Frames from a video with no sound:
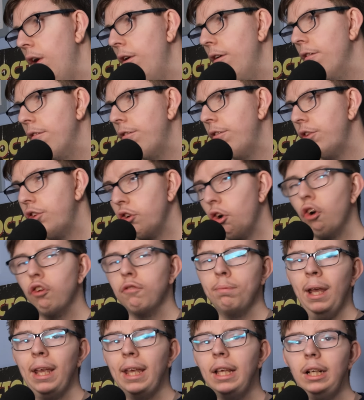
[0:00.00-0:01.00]
for George
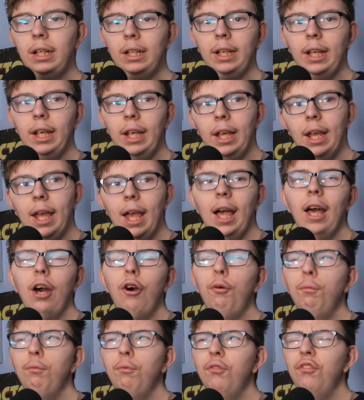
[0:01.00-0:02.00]
Bailey, it
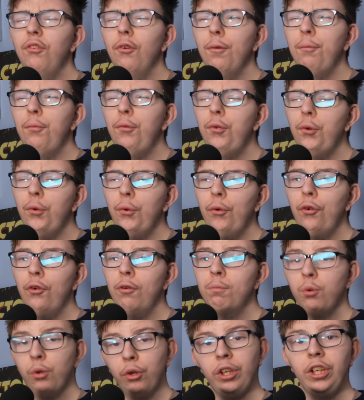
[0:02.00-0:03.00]
helped for him to
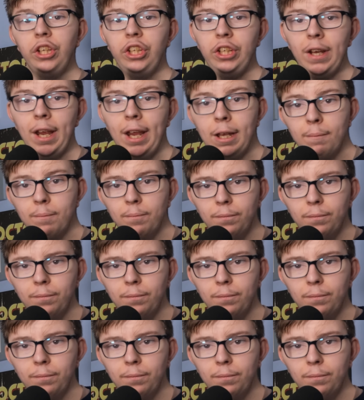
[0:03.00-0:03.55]
appreciate